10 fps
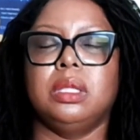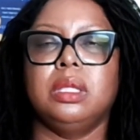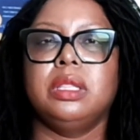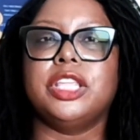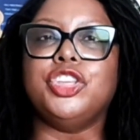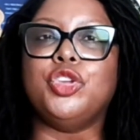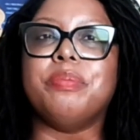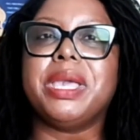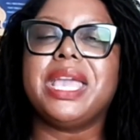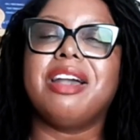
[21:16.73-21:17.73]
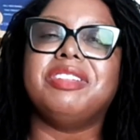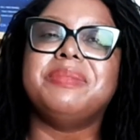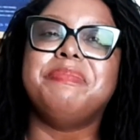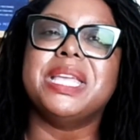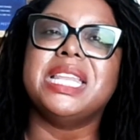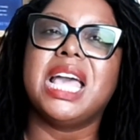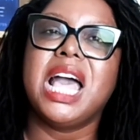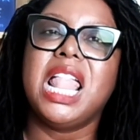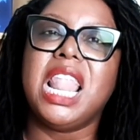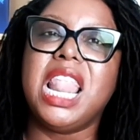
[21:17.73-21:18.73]
than you may have been
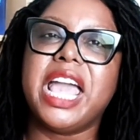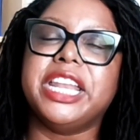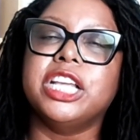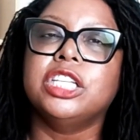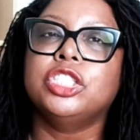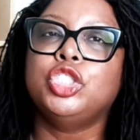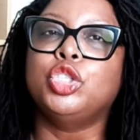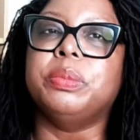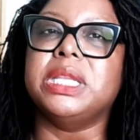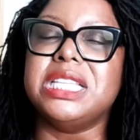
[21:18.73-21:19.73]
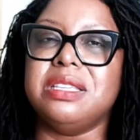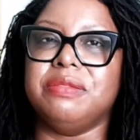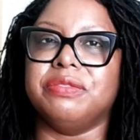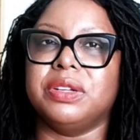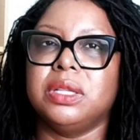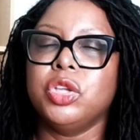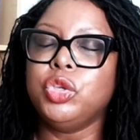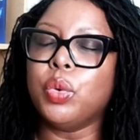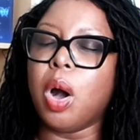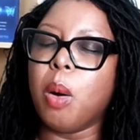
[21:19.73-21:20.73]
led to believe.
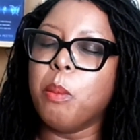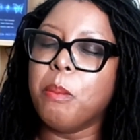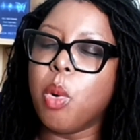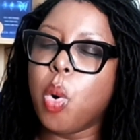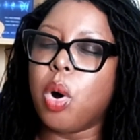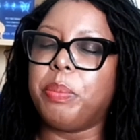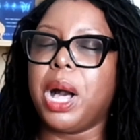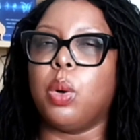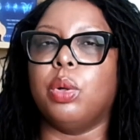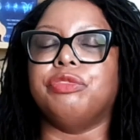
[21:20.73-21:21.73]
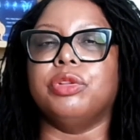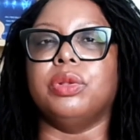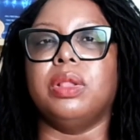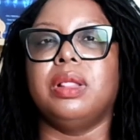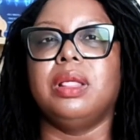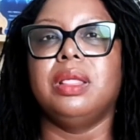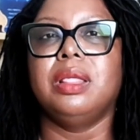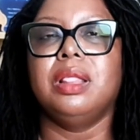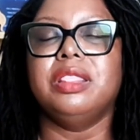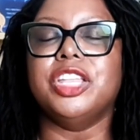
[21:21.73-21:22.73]
You are more powerful
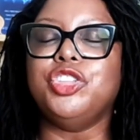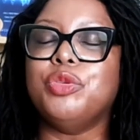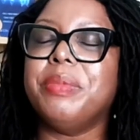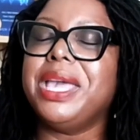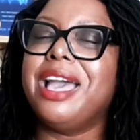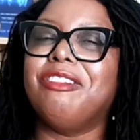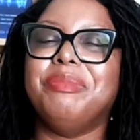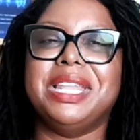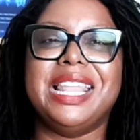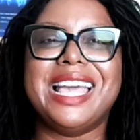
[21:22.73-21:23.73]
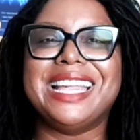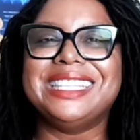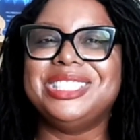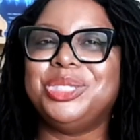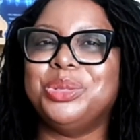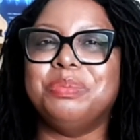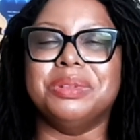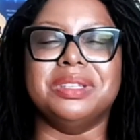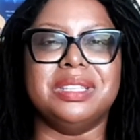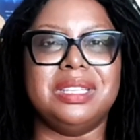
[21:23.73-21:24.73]
than you may have been led to
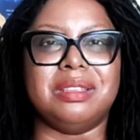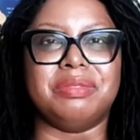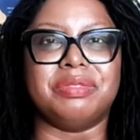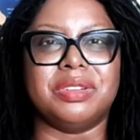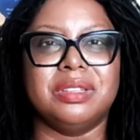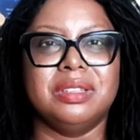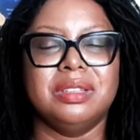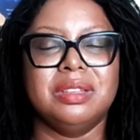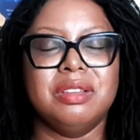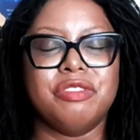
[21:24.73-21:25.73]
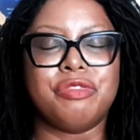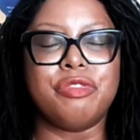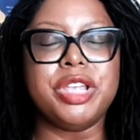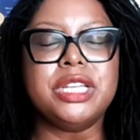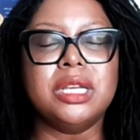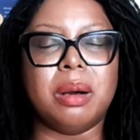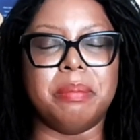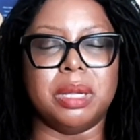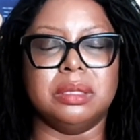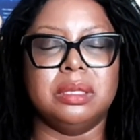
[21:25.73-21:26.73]
believe. Freedom
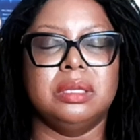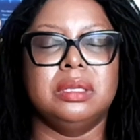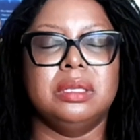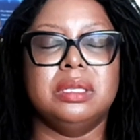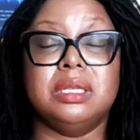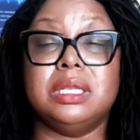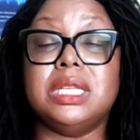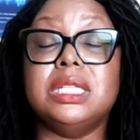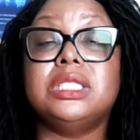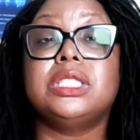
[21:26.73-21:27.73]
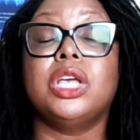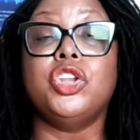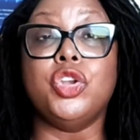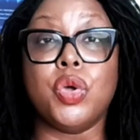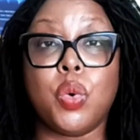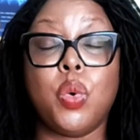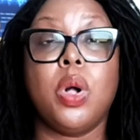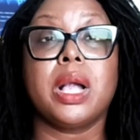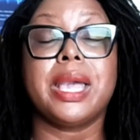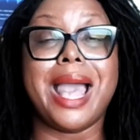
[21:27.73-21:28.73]
needs no
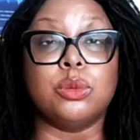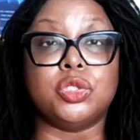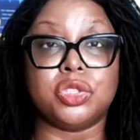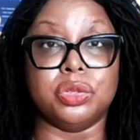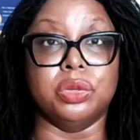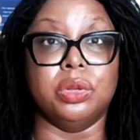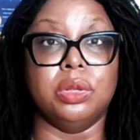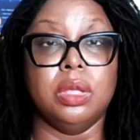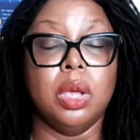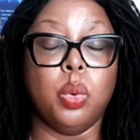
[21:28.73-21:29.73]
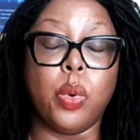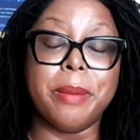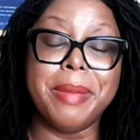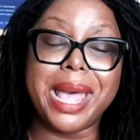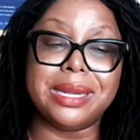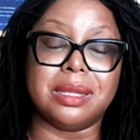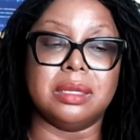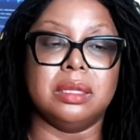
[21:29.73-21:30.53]
counsel. We're men.